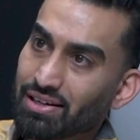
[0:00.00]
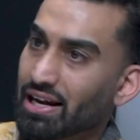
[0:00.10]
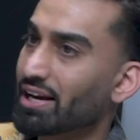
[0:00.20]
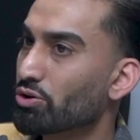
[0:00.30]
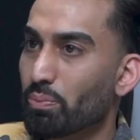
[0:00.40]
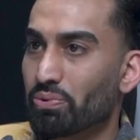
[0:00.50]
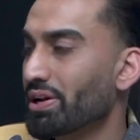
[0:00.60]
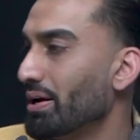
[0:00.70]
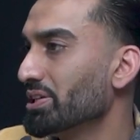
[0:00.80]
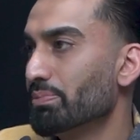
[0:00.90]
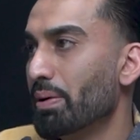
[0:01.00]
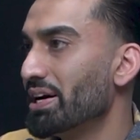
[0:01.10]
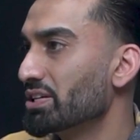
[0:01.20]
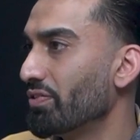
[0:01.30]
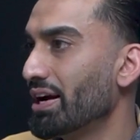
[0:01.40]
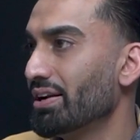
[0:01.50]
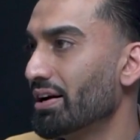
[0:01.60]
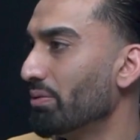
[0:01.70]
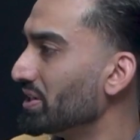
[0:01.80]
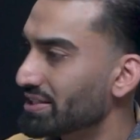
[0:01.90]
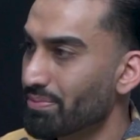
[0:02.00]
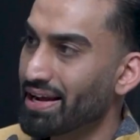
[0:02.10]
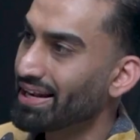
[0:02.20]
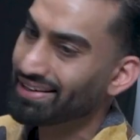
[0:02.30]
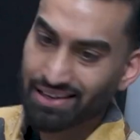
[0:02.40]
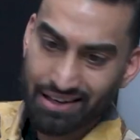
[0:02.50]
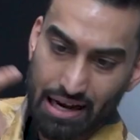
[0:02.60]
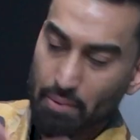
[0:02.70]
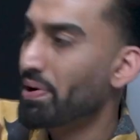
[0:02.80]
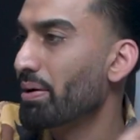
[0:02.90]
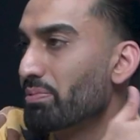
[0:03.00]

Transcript: I grew up with him. He's my best friend. Once I made it, I paid him a